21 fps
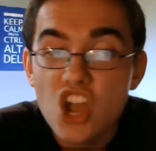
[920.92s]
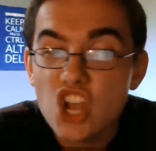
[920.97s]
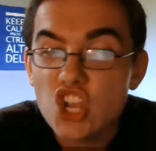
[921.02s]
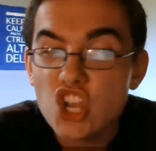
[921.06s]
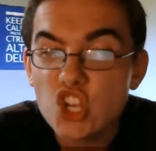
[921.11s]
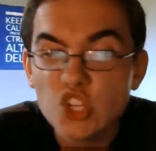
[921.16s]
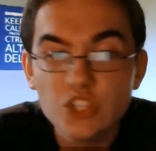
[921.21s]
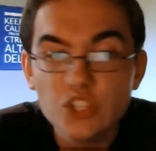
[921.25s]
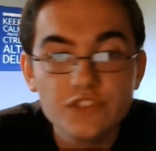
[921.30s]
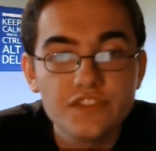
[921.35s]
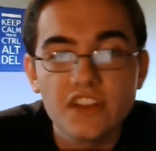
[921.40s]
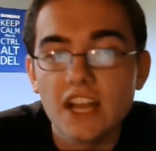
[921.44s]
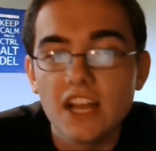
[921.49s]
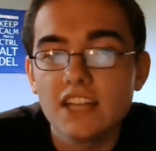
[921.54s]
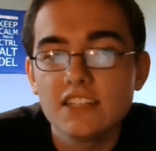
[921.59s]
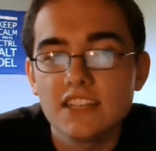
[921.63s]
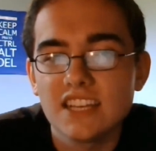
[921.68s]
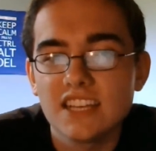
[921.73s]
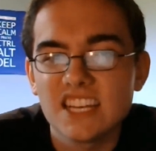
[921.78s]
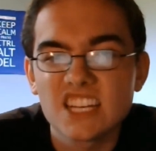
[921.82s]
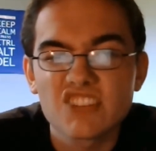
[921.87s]
Good for
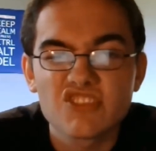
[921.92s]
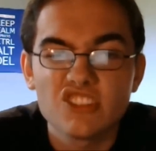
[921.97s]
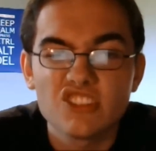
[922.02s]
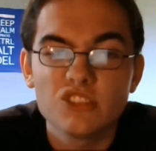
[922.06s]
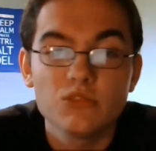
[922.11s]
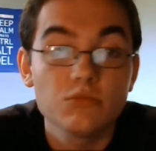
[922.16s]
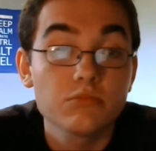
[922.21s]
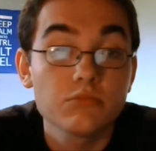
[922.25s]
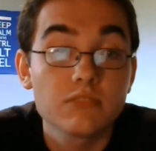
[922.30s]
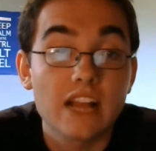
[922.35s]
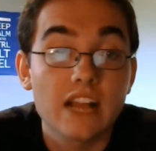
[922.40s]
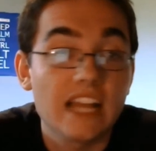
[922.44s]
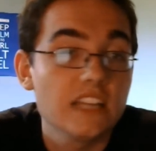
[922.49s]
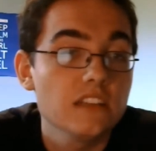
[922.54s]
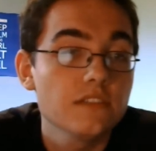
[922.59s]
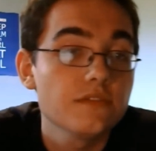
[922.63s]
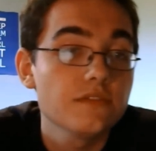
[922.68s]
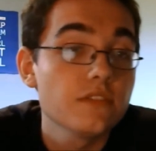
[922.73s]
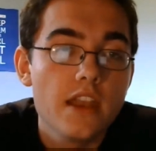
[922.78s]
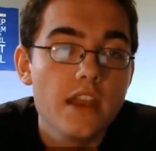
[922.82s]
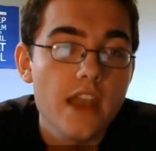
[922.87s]
anti-aggro, kind
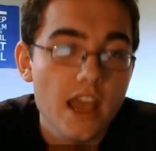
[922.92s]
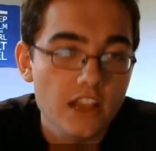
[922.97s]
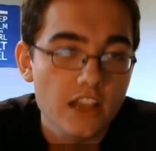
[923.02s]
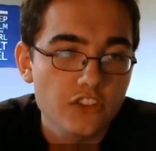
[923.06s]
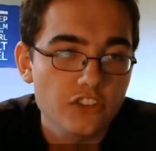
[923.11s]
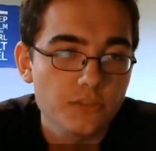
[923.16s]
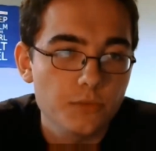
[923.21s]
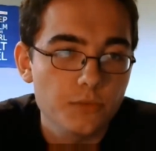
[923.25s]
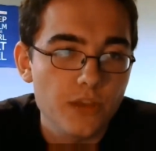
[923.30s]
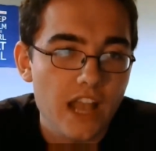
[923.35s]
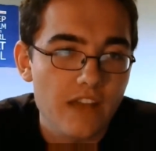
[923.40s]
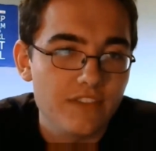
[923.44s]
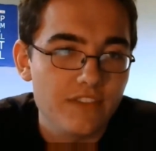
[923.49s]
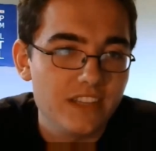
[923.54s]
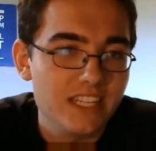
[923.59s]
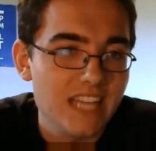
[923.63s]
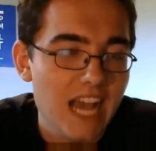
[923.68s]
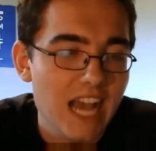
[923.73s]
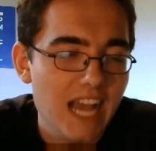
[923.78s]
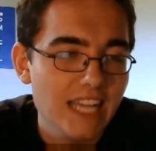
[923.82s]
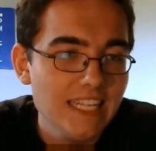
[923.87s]
of. Next up we have the
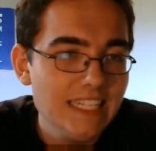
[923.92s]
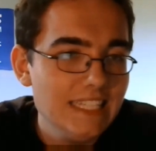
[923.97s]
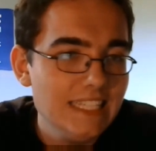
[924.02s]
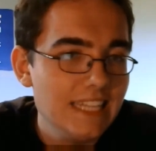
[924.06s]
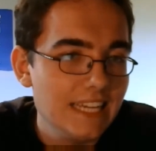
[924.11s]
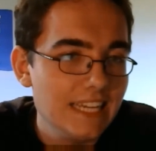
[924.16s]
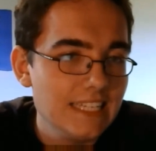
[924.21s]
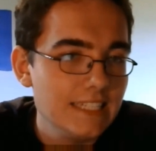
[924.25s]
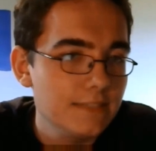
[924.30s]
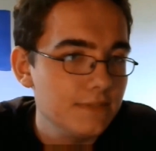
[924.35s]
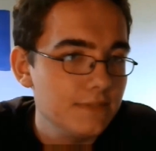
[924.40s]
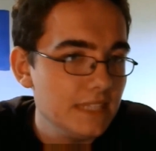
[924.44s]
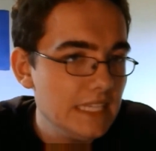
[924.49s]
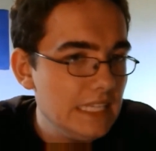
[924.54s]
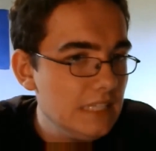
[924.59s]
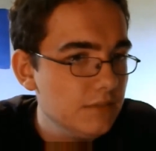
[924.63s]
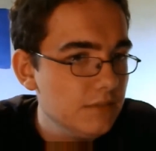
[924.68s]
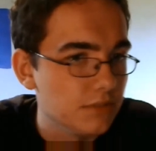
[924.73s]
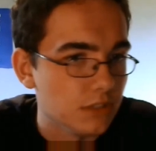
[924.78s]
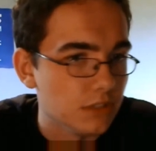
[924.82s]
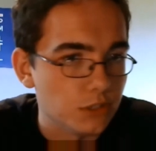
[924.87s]
Tiny Knight of
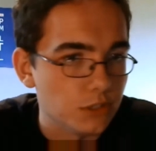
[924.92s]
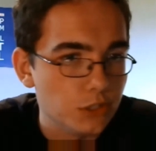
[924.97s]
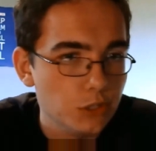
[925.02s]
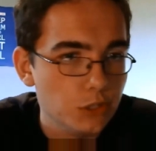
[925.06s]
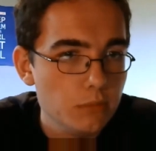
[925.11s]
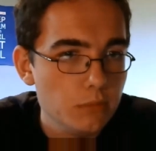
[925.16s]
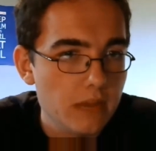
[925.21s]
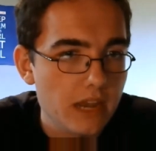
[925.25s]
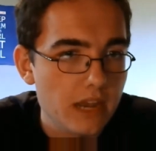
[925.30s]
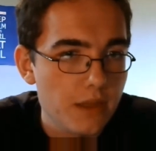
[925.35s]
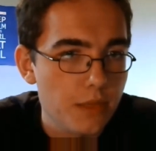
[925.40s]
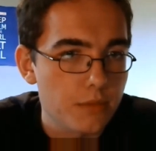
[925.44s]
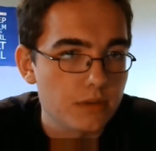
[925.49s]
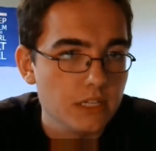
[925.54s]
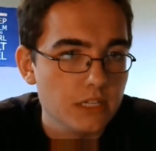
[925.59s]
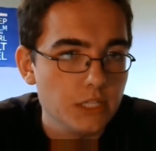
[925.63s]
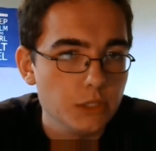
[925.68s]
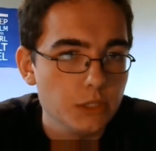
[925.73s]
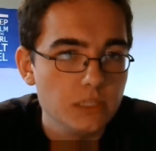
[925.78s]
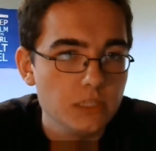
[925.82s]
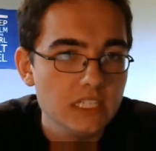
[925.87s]
Evil, a 2-mana
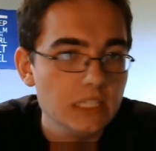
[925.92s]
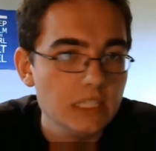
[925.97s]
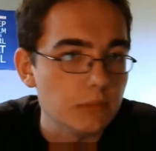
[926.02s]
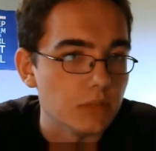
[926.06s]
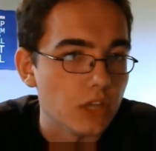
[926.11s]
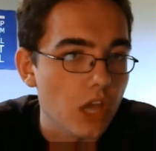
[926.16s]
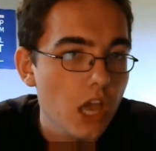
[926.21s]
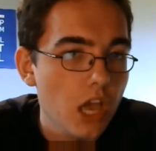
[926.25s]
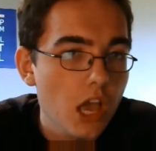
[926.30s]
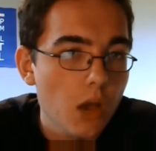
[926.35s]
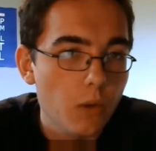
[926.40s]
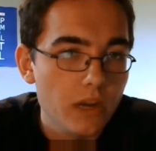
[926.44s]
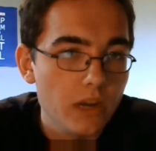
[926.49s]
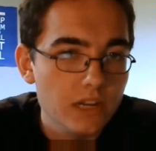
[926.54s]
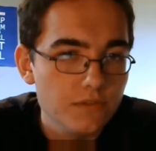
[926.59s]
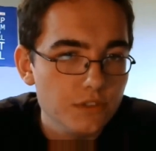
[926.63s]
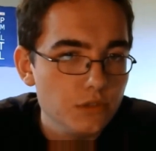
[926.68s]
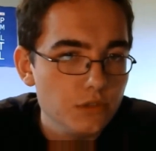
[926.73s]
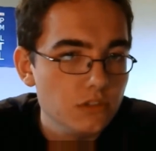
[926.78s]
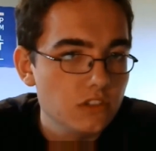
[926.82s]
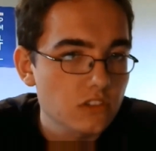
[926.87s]
3/2 demon.
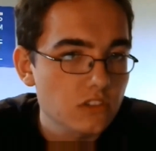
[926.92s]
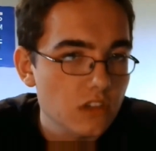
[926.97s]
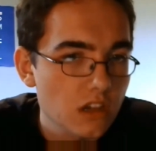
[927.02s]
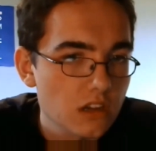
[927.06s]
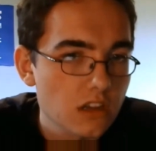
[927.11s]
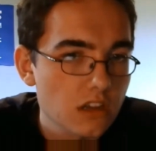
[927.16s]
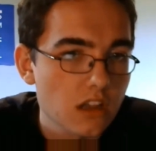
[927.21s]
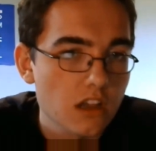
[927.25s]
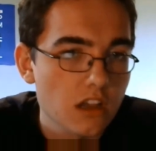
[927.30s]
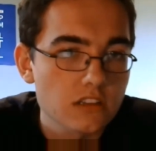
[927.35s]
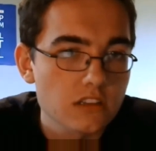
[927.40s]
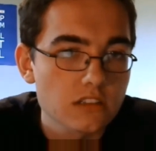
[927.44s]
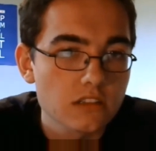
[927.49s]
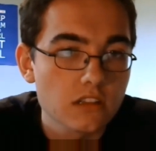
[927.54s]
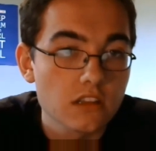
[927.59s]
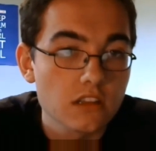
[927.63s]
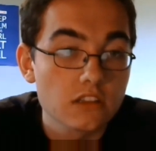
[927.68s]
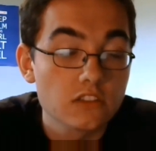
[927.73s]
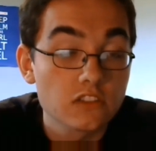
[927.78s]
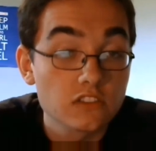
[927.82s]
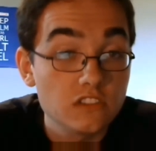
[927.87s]
Whenever you discard
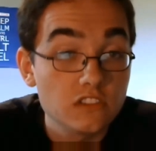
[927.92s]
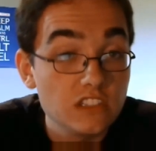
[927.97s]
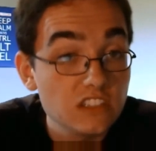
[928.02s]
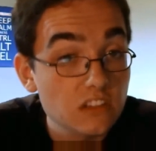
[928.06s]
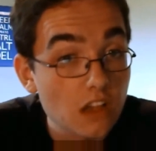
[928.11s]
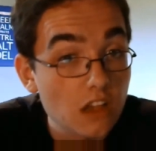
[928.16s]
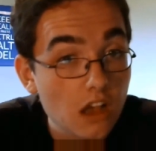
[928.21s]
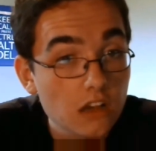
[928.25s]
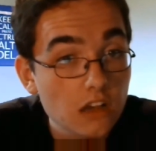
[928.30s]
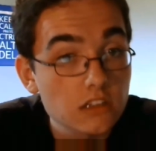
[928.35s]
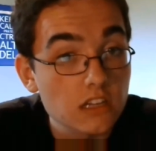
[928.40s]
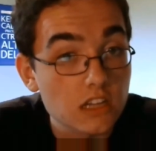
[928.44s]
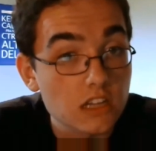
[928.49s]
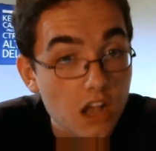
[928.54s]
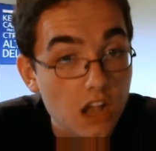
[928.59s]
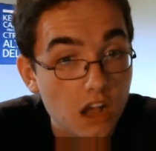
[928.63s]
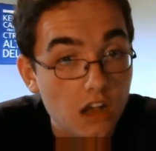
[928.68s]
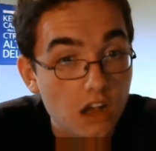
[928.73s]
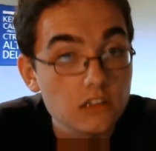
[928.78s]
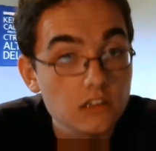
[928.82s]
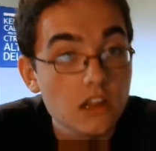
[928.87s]
a
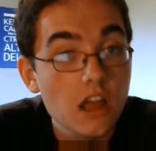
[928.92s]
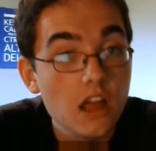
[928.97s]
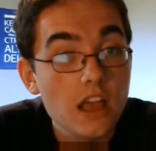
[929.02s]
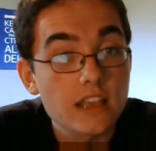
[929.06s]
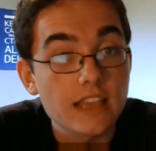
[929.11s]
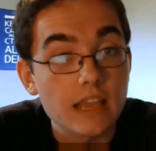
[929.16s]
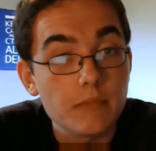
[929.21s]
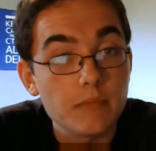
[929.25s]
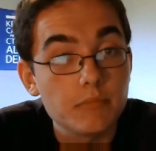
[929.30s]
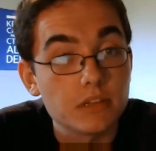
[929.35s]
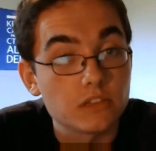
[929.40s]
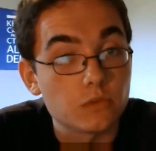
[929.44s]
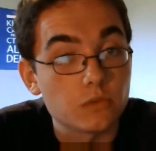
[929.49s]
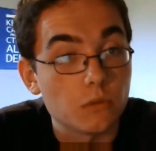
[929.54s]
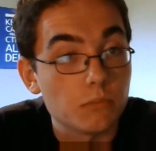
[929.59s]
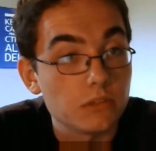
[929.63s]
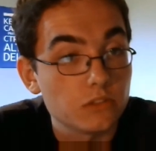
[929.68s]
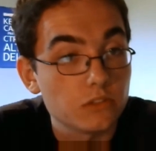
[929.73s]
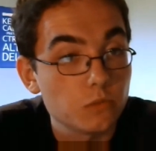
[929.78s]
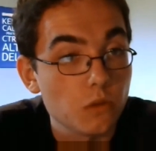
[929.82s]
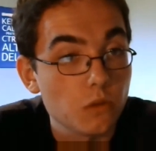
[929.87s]
card, gain
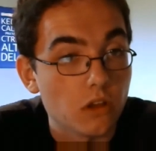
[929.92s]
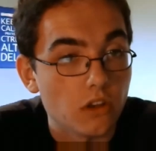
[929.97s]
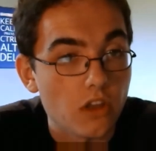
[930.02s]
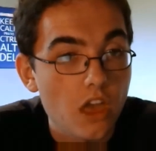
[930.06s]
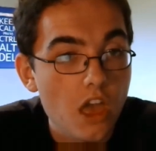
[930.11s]
+1/+1.